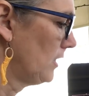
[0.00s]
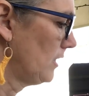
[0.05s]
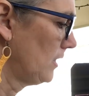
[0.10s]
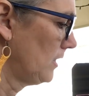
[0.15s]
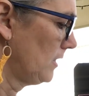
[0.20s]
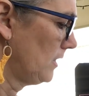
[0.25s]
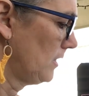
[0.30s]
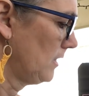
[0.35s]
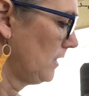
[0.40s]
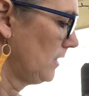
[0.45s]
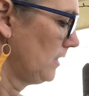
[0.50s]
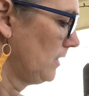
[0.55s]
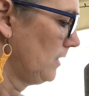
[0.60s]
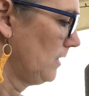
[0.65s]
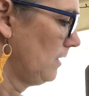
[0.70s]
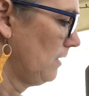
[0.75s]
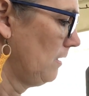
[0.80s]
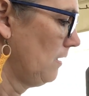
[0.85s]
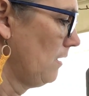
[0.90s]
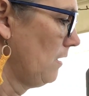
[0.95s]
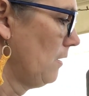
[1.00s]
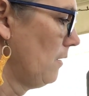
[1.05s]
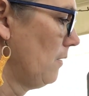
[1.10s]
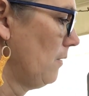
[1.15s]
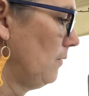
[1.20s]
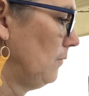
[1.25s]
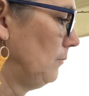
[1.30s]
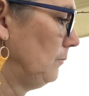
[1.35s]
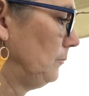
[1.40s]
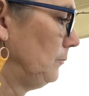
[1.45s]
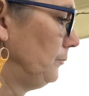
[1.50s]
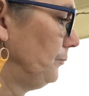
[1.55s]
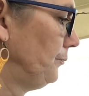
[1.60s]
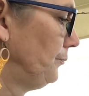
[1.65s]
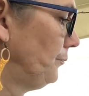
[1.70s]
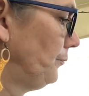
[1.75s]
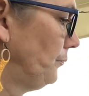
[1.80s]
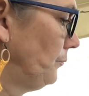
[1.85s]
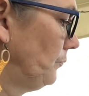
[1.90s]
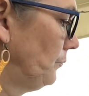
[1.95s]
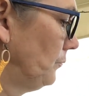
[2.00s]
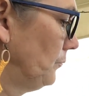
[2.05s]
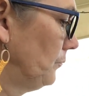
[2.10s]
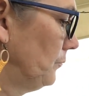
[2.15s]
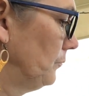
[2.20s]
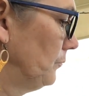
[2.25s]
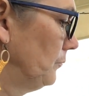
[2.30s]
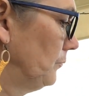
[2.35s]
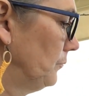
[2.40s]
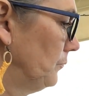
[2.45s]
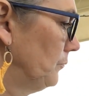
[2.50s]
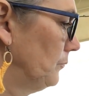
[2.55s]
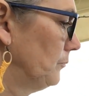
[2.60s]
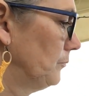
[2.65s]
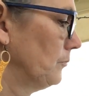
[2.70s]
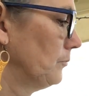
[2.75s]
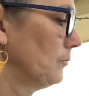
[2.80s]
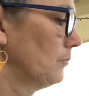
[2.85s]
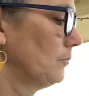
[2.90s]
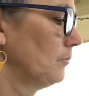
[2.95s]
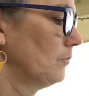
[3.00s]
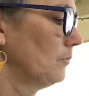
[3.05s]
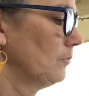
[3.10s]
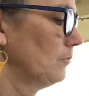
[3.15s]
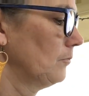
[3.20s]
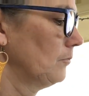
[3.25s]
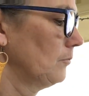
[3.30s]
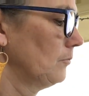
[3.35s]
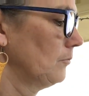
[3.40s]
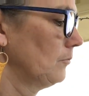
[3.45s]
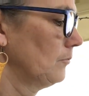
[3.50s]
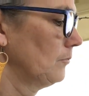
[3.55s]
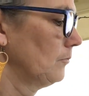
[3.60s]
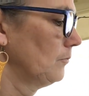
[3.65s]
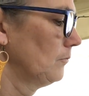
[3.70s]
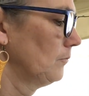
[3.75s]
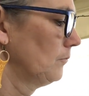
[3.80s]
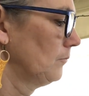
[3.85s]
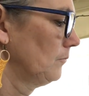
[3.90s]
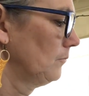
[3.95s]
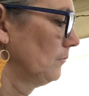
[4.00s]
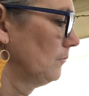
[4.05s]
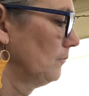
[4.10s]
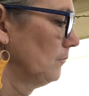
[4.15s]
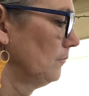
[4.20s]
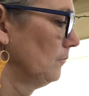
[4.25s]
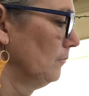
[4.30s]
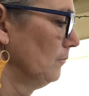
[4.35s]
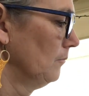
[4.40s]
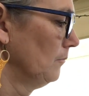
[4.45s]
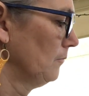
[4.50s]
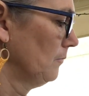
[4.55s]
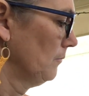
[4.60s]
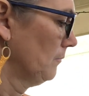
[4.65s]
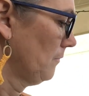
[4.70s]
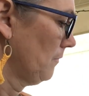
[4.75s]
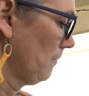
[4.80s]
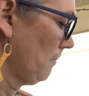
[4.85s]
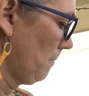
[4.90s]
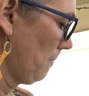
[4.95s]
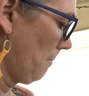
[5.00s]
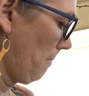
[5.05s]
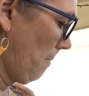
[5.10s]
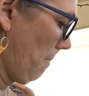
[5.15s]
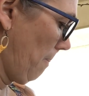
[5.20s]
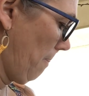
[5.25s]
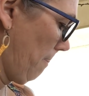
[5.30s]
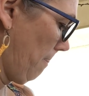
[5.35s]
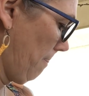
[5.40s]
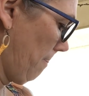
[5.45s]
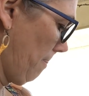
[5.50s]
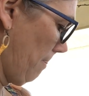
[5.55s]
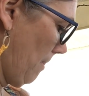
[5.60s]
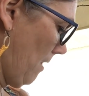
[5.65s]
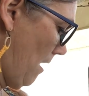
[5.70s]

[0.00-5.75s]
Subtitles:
Nobody speaks.